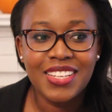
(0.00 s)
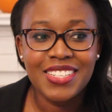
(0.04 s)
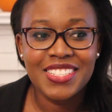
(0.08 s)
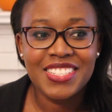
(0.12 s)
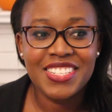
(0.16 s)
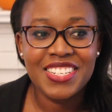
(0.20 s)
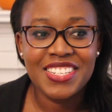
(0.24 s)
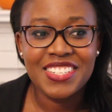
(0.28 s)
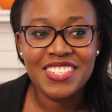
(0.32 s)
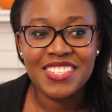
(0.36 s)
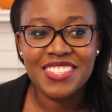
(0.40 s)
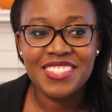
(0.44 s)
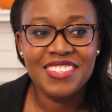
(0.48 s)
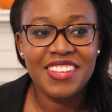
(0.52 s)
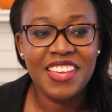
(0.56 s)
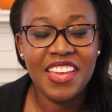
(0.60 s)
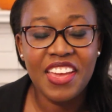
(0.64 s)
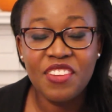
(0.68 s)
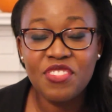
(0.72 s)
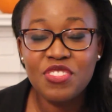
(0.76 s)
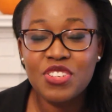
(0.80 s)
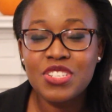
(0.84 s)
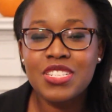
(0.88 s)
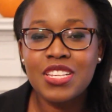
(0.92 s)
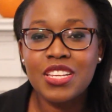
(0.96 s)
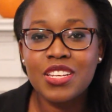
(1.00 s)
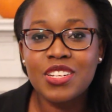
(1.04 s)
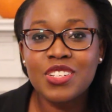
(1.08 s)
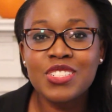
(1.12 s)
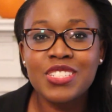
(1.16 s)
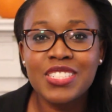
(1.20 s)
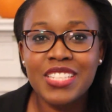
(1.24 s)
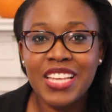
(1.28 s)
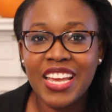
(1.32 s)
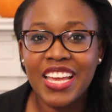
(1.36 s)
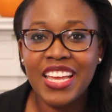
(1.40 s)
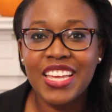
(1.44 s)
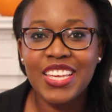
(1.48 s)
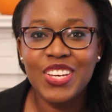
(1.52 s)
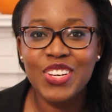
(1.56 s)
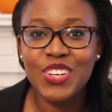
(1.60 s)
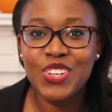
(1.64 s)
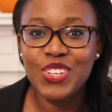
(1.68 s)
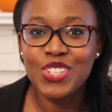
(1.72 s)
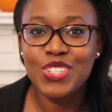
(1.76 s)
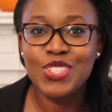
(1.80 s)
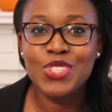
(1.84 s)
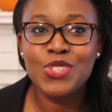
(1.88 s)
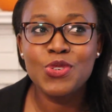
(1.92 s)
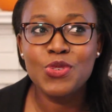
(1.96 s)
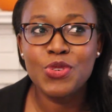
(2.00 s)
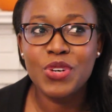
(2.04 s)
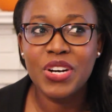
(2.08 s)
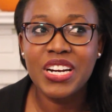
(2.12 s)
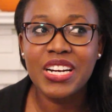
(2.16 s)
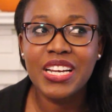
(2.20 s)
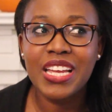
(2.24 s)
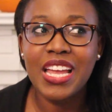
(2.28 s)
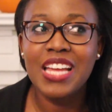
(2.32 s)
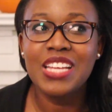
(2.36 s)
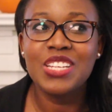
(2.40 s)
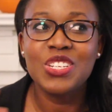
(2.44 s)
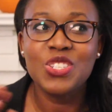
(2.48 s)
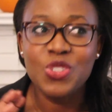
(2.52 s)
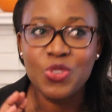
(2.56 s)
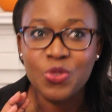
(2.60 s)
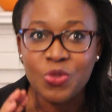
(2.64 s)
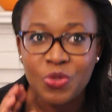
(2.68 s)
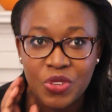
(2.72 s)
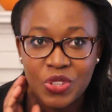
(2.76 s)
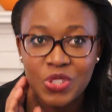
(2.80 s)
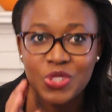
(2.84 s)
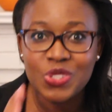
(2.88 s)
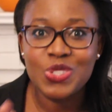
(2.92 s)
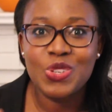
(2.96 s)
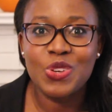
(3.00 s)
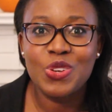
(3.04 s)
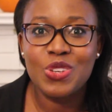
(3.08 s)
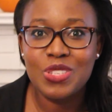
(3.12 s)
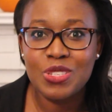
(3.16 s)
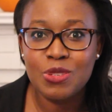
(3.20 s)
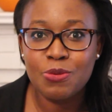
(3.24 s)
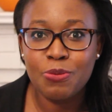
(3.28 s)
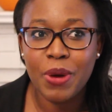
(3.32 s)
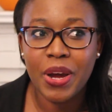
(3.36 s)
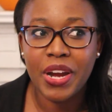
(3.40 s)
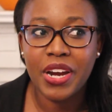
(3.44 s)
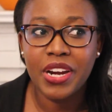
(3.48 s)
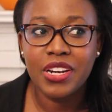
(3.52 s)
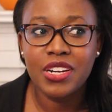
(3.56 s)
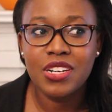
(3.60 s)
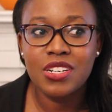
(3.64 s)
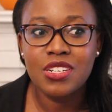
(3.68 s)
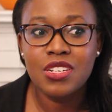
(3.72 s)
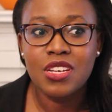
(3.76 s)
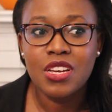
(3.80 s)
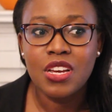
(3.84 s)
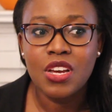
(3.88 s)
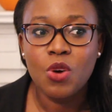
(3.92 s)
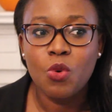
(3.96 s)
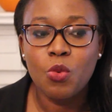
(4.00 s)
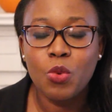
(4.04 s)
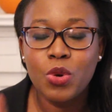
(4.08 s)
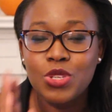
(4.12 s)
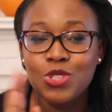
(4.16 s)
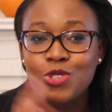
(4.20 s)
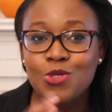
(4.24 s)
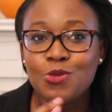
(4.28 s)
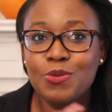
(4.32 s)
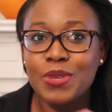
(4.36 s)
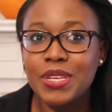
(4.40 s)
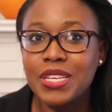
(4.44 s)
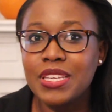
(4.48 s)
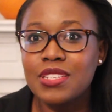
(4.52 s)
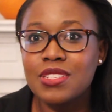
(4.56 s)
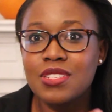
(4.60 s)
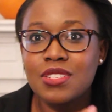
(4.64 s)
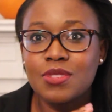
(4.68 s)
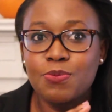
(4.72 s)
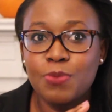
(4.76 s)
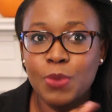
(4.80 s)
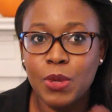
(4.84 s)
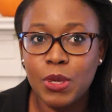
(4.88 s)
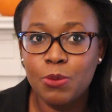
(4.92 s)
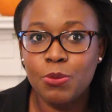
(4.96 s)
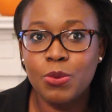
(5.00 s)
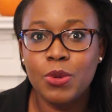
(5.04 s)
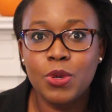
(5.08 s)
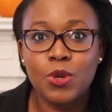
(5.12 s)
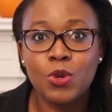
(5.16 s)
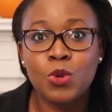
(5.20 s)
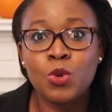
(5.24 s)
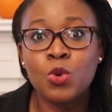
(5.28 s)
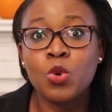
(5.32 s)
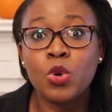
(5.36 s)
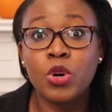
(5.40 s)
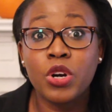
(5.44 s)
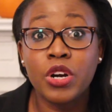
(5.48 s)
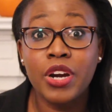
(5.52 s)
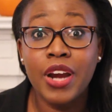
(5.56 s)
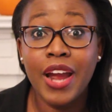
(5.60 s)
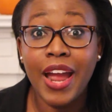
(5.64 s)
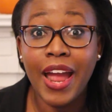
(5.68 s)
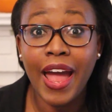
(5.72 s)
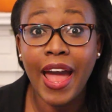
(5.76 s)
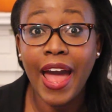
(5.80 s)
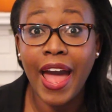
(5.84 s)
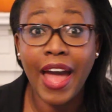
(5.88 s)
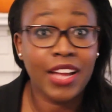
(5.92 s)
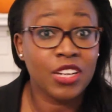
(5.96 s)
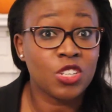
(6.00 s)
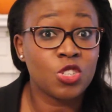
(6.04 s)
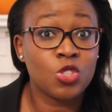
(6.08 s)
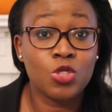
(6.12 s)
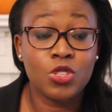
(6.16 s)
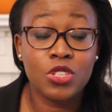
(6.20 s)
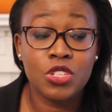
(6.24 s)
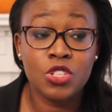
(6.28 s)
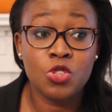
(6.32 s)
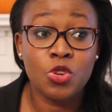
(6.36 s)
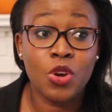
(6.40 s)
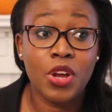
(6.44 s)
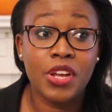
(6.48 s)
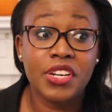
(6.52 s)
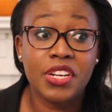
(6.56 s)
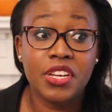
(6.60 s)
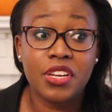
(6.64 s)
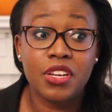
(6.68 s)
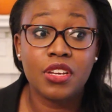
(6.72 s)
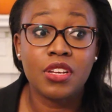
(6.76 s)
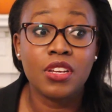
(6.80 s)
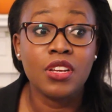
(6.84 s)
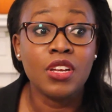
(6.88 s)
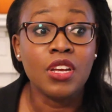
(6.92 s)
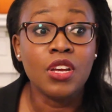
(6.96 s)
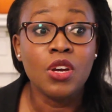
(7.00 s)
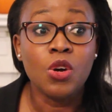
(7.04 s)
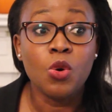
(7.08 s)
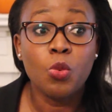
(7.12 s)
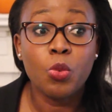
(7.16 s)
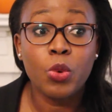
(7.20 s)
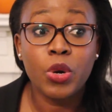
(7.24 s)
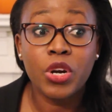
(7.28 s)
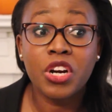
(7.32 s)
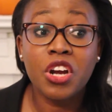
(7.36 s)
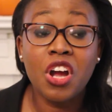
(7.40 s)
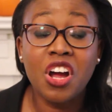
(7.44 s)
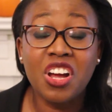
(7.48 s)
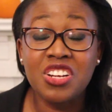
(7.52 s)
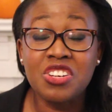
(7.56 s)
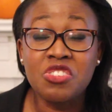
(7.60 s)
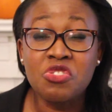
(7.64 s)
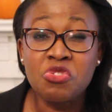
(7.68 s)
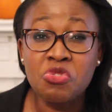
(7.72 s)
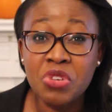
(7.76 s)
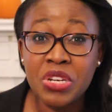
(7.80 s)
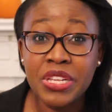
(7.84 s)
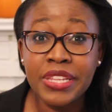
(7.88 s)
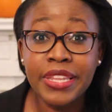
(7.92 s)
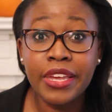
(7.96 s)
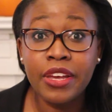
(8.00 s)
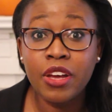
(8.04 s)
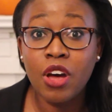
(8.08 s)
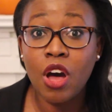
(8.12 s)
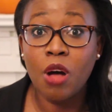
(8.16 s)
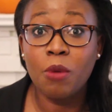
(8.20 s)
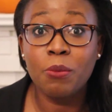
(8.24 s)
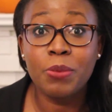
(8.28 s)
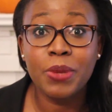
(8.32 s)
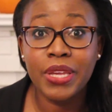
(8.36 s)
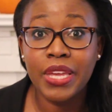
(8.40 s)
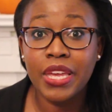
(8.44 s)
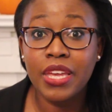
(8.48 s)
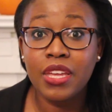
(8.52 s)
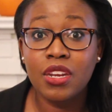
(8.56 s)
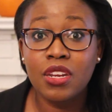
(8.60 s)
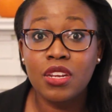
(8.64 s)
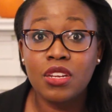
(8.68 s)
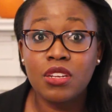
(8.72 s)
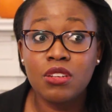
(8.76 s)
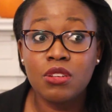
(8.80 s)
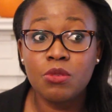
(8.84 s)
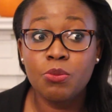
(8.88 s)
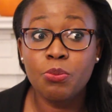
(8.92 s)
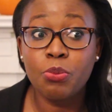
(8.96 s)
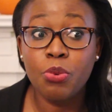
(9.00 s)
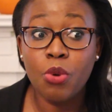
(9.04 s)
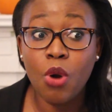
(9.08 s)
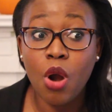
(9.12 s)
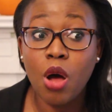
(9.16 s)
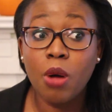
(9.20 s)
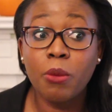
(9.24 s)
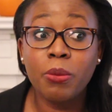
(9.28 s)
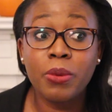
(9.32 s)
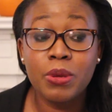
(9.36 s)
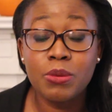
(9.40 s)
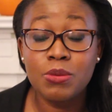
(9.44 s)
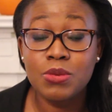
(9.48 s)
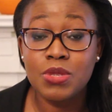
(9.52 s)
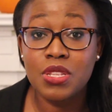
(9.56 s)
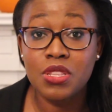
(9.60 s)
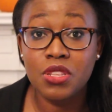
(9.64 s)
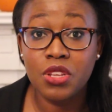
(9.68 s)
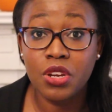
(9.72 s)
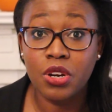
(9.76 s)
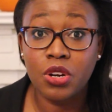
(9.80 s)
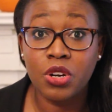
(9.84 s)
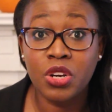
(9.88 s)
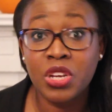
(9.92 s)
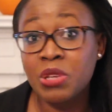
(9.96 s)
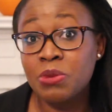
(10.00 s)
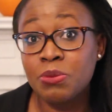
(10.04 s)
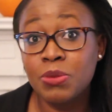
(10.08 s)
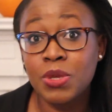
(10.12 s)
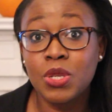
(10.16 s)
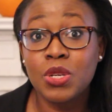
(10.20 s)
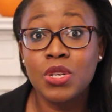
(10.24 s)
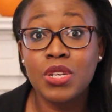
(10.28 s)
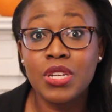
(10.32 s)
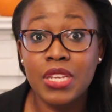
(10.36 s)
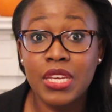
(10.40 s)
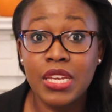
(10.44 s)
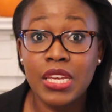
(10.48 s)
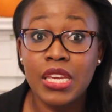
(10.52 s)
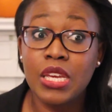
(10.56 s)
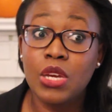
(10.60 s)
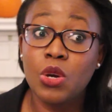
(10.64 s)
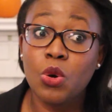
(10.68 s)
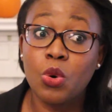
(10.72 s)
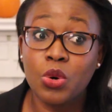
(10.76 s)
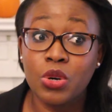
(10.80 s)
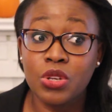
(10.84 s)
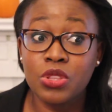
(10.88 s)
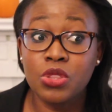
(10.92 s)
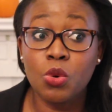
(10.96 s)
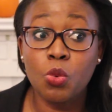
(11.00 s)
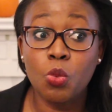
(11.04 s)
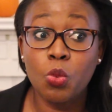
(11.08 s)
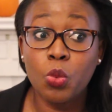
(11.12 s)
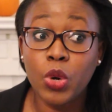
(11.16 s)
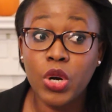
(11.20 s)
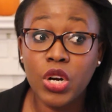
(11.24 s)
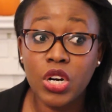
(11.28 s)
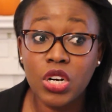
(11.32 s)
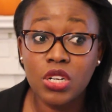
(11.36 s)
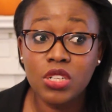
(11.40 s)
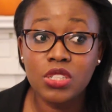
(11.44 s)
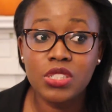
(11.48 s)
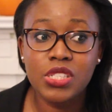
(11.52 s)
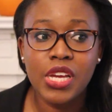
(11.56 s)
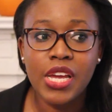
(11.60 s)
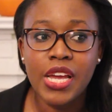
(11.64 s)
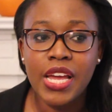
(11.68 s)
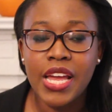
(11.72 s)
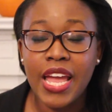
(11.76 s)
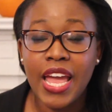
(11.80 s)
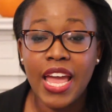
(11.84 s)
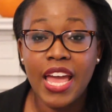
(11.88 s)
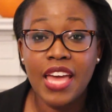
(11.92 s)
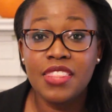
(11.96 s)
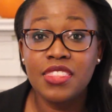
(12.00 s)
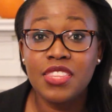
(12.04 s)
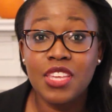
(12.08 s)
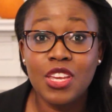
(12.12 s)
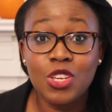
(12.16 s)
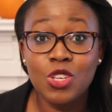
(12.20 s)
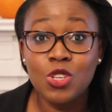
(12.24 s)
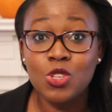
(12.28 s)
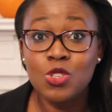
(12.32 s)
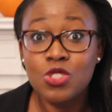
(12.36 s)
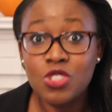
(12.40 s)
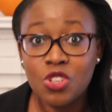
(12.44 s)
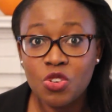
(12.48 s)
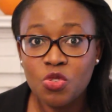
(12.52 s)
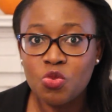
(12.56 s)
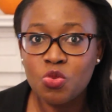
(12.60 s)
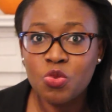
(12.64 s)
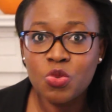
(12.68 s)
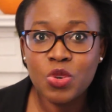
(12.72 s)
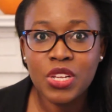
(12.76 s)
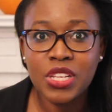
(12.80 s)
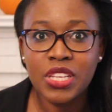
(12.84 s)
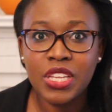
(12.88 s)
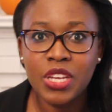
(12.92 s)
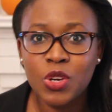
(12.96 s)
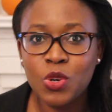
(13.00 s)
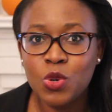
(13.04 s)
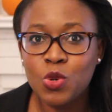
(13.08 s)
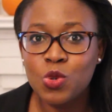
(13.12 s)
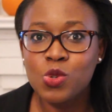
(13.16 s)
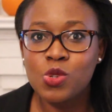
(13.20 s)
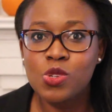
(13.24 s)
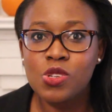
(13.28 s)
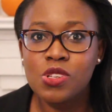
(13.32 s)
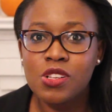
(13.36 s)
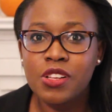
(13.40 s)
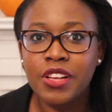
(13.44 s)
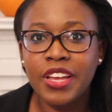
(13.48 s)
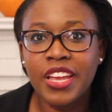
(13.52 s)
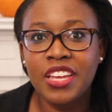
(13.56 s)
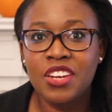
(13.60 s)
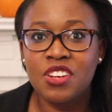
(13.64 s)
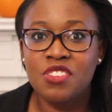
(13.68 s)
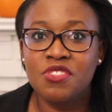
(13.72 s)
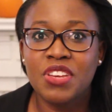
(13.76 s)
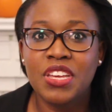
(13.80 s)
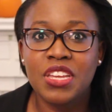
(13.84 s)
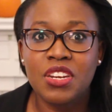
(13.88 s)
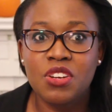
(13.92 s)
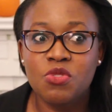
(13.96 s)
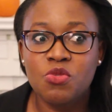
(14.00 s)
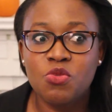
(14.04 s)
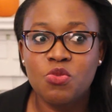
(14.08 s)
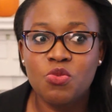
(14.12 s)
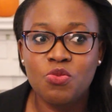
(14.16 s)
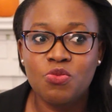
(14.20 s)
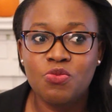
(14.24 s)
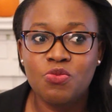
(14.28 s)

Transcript: just every single day you go into work and you feel so inspired when you meet people who are actually trying to work on really complicated problems in their community or in the world, and they're using really cool, innovative